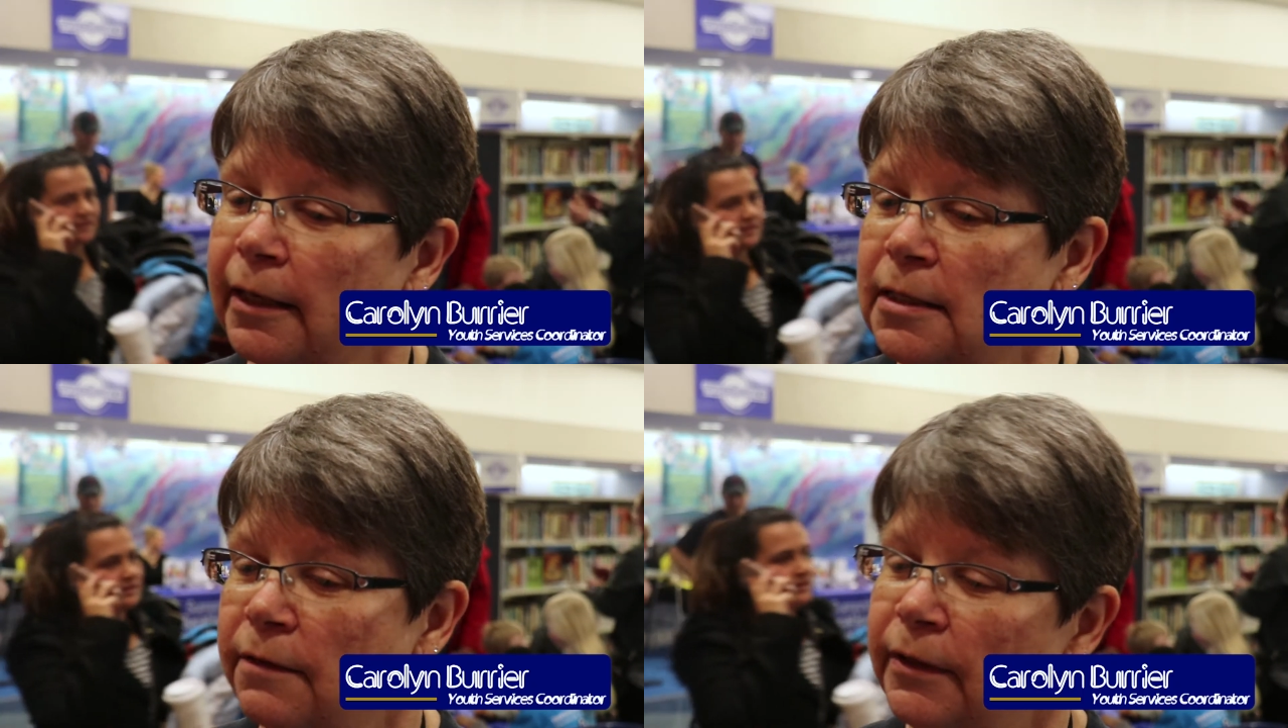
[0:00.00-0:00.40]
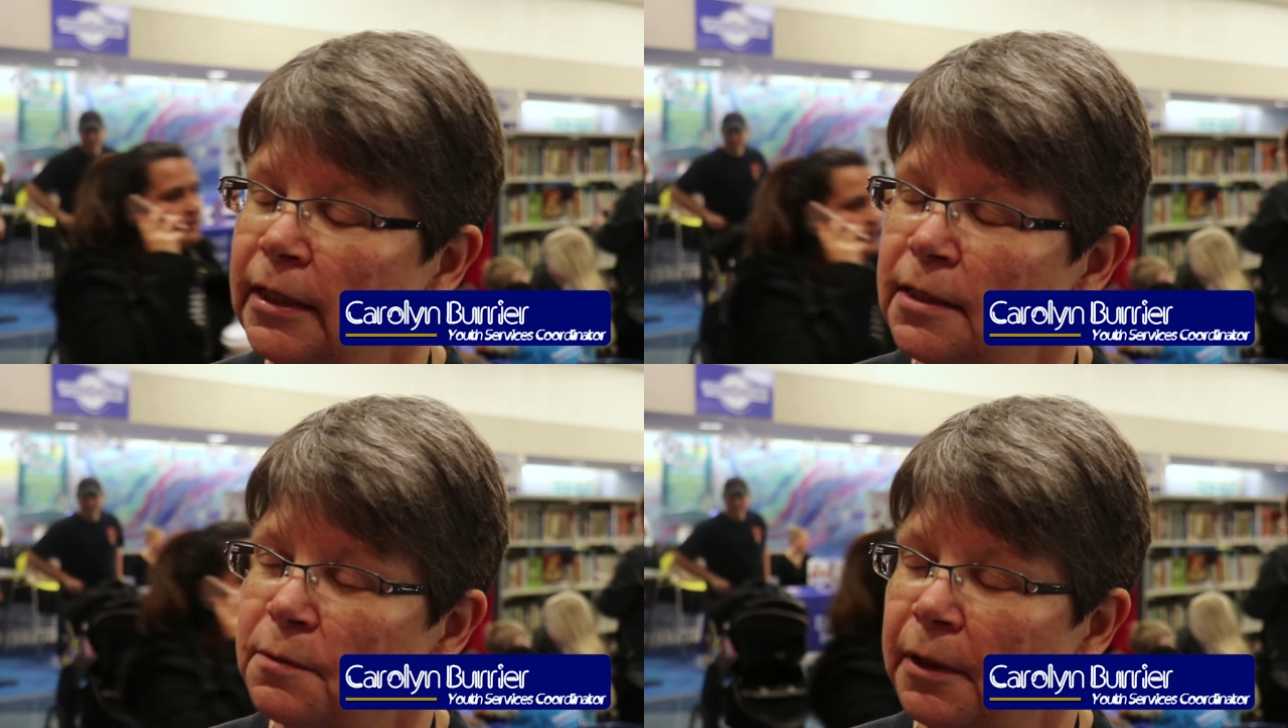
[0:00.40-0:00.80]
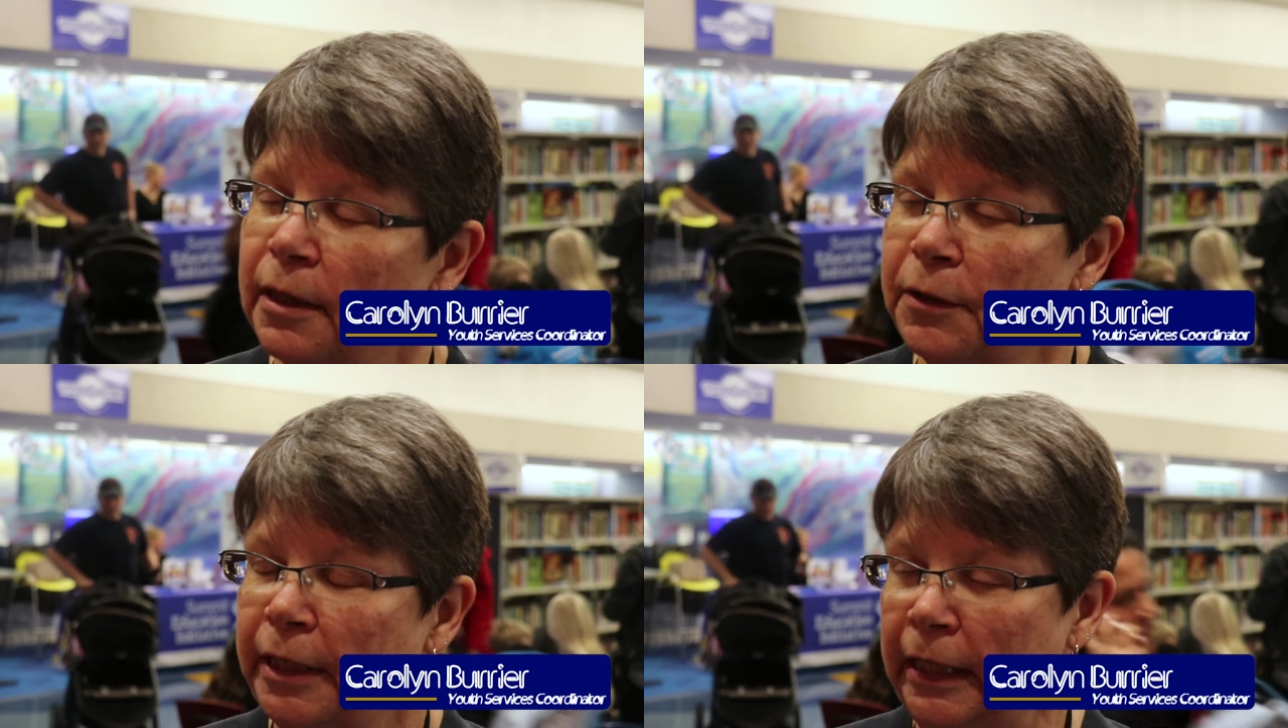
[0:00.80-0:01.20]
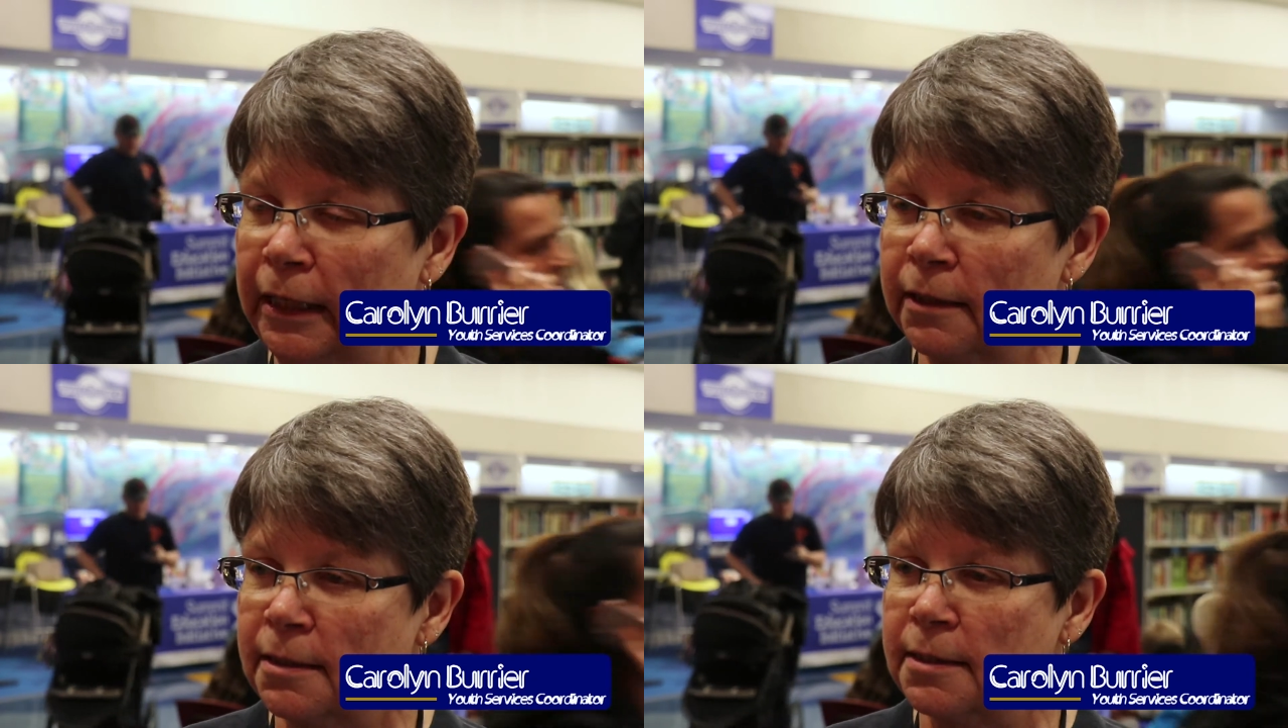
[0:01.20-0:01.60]
activities with their
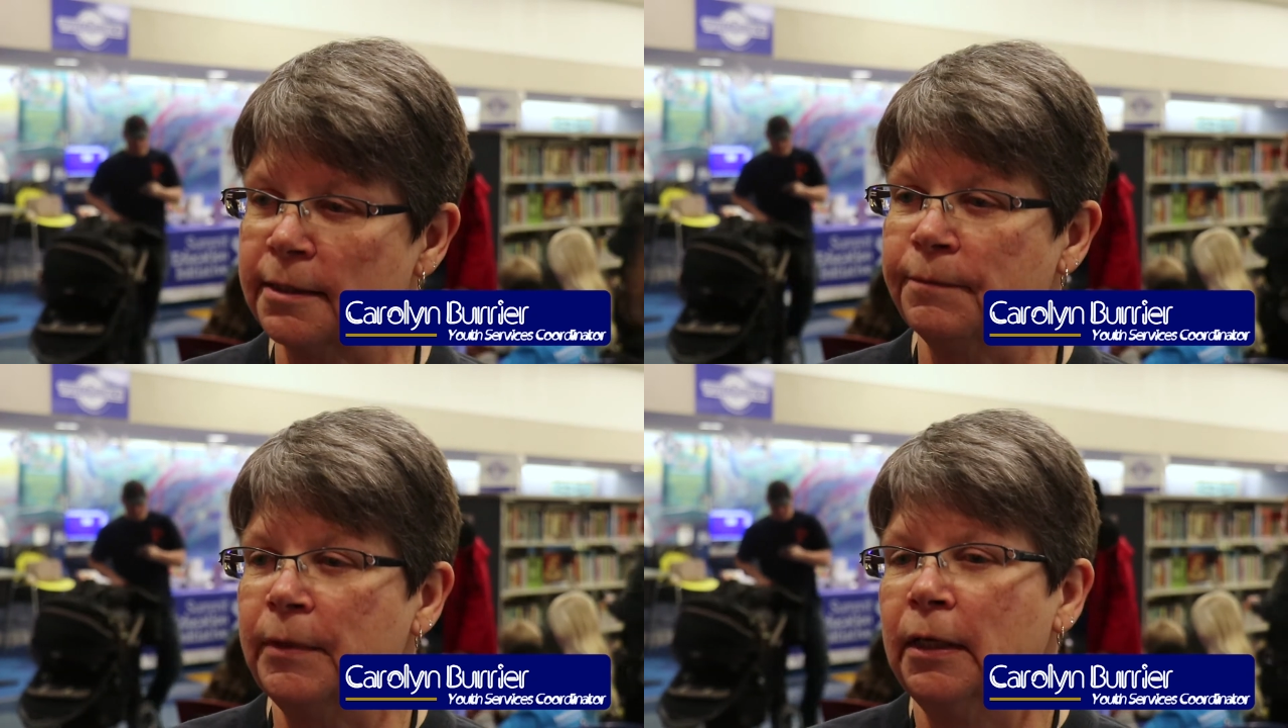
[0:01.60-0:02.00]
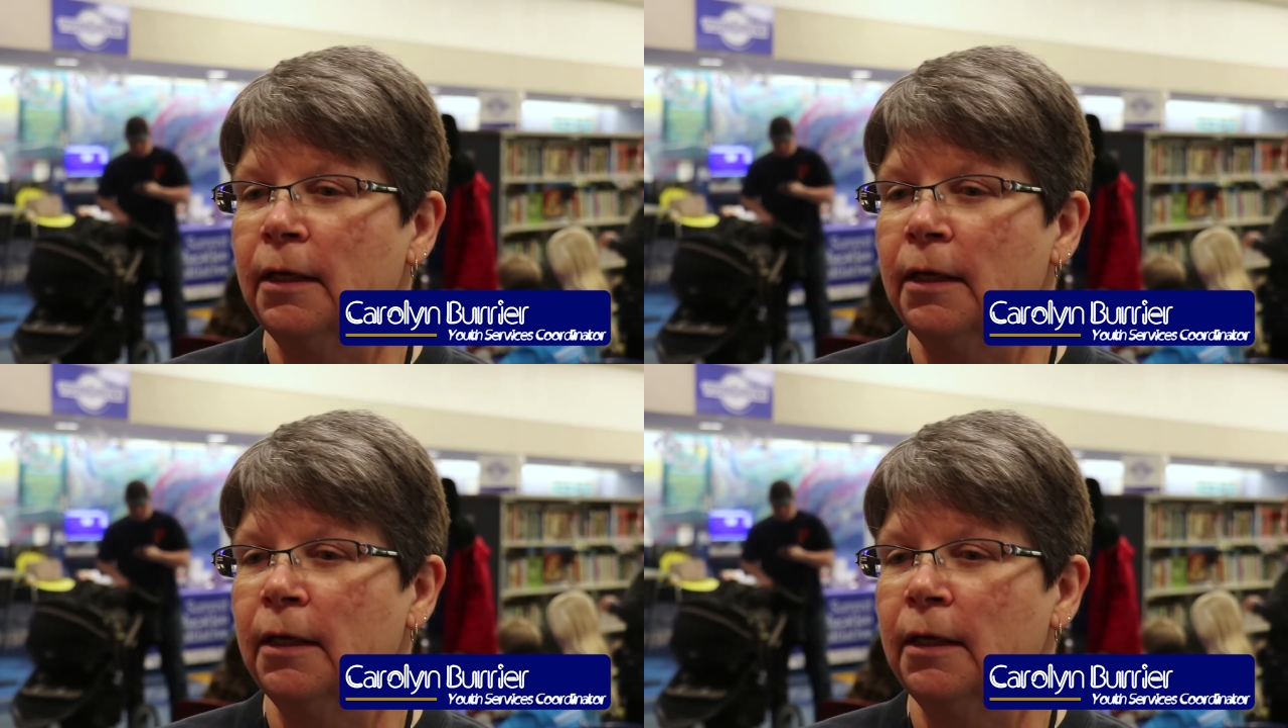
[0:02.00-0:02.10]
kids.